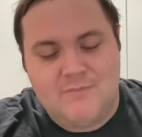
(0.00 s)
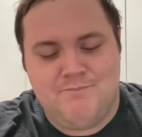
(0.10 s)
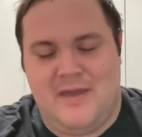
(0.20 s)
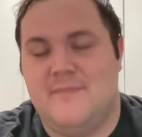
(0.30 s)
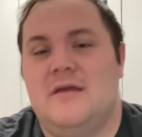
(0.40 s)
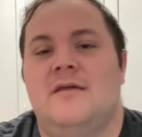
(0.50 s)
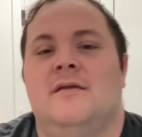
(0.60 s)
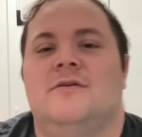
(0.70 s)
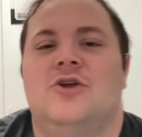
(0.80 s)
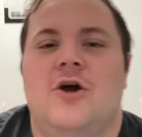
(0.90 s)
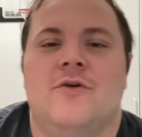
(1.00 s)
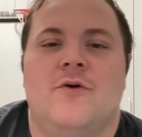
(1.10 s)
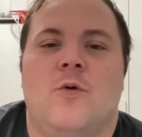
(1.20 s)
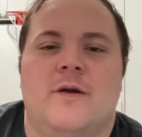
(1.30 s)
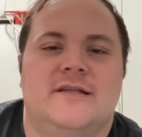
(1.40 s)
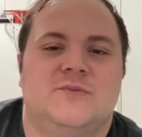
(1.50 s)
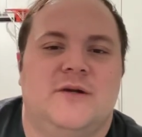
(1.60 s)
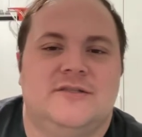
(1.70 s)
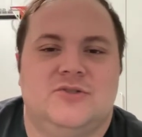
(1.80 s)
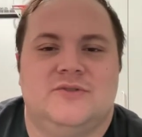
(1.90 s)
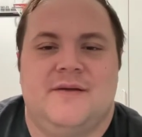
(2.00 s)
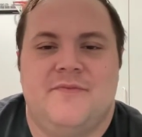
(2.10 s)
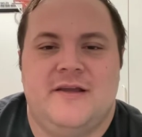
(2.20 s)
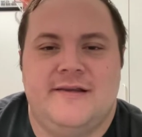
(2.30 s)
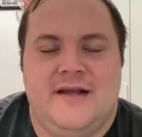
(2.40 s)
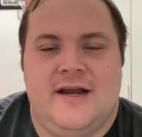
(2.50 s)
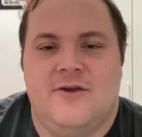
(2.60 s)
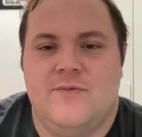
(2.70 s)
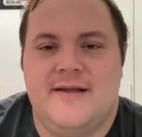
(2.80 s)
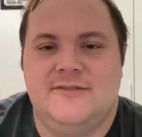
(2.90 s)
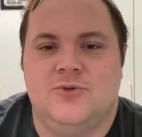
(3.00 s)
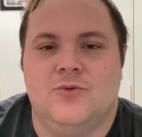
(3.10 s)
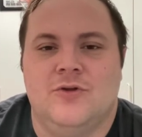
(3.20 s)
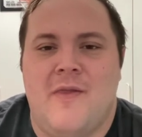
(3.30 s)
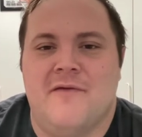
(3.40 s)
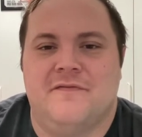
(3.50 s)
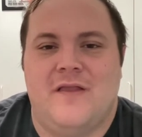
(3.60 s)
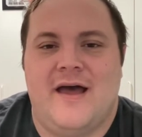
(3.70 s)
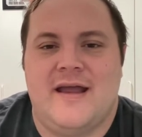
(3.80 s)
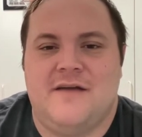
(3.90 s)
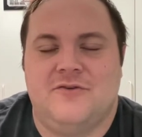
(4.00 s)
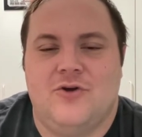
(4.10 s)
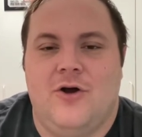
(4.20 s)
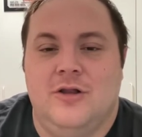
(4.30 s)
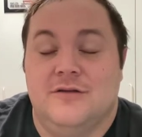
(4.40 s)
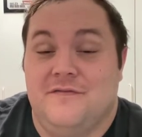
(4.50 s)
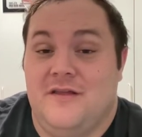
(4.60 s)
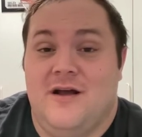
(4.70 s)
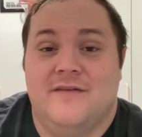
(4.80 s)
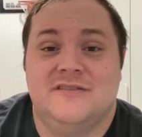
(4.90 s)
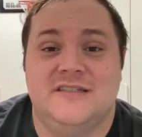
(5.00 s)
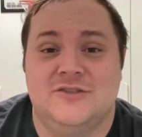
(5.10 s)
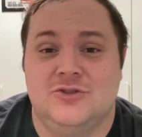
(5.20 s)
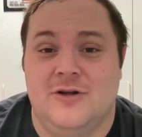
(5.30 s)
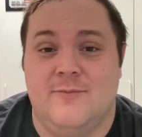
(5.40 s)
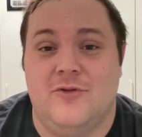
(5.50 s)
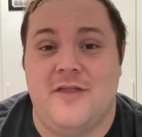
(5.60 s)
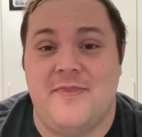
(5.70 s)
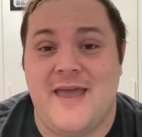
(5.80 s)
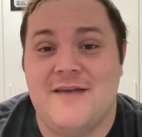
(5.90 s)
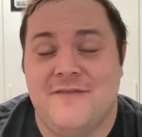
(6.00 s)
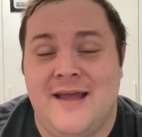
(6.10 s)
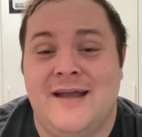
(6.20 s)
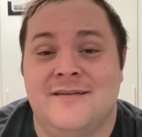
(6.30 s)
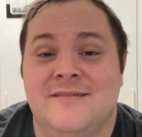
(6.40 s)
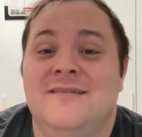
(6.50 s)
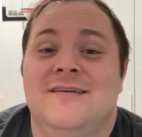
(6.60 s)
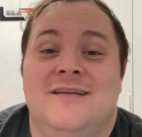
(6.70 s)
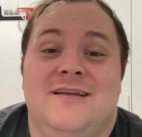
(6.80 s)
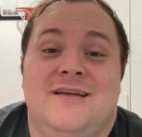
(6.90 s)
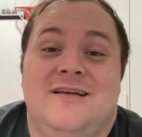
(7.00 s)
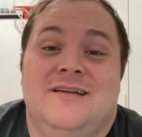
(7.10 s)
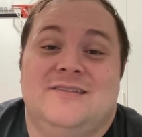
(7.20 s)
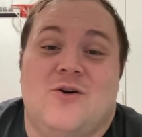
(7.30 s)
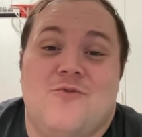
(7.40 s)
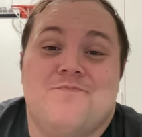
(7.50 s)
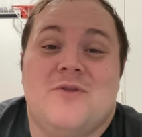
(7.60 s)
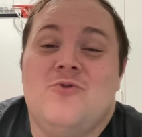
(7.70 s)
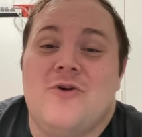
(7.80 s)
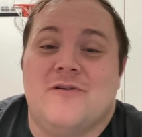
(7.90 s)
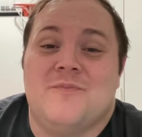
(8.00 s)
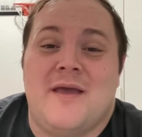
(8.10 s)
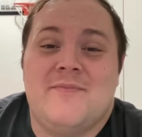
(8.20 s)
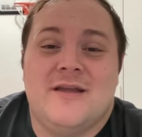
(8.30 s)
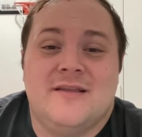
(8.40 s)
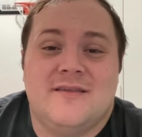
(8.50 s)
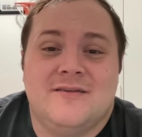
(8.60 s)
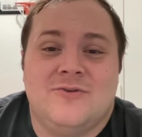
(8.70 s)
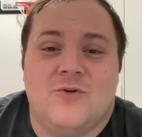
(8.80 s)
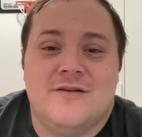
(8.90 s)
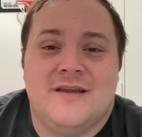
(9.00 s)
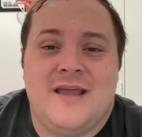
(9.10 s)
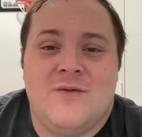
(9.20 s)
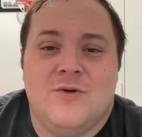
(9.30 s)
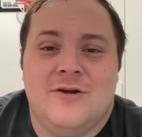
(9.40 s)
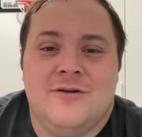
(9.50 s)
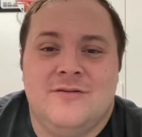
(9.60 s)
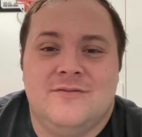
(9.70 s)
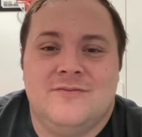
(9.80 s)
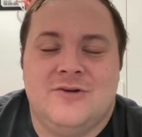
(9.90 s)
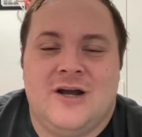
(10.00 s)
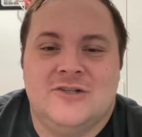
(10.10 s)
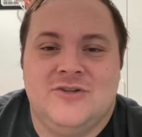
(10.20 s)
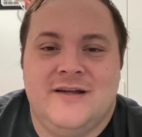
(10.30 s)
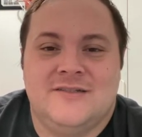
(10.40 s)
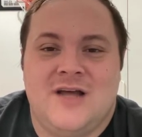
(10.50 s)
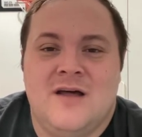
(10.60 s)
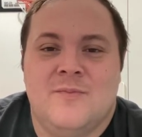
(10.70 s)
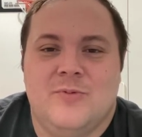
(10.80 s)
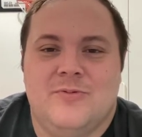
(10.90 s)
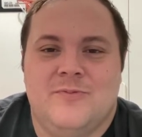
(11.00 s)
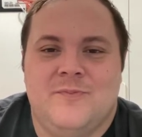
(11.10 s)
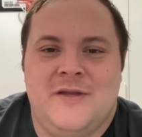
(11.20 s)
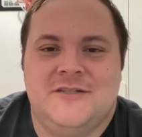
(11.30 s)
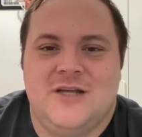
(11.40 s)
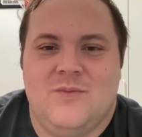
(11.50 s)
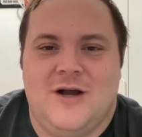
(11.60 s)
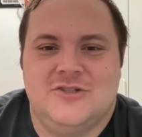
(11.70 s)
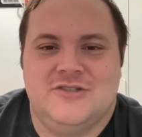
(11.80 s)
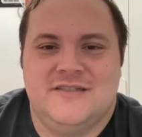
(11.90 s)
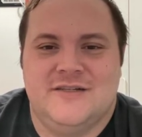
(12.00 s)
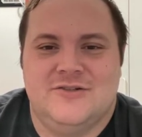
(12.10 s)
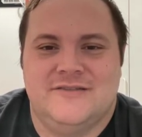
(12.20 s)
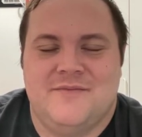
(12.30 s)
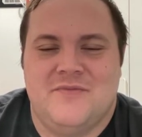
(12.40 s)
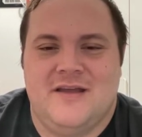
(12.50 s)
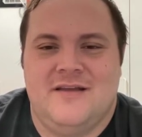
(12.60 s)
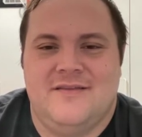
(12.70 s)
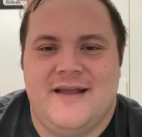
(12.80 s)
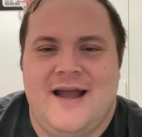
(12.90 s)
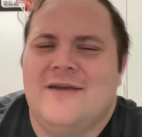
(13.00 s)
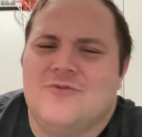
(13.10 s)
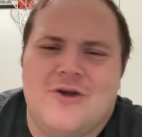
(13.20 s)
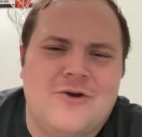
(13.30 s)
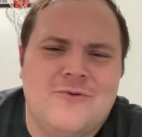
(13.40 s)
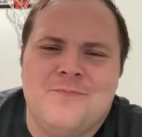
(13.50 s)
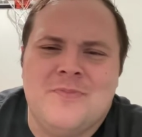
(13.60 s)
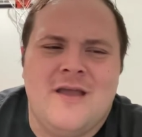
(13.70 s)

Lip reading: Maybe, you know, the Hornets want to do something to kind of retool on the fly after all of the offseason trouble that they've had. So, who knows? Maybe it's a Gordon Hayward contract dump, PJ Washington or something. Like, I don't know.